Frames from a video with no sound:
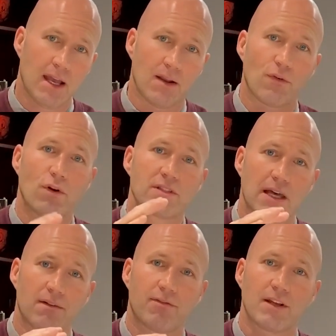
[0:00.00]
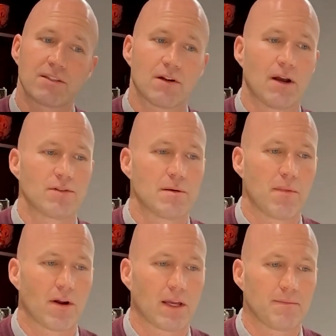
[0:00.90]
and of course that affects their housing
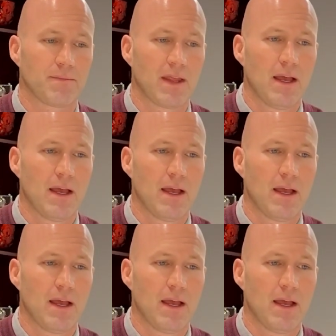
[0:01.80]
market.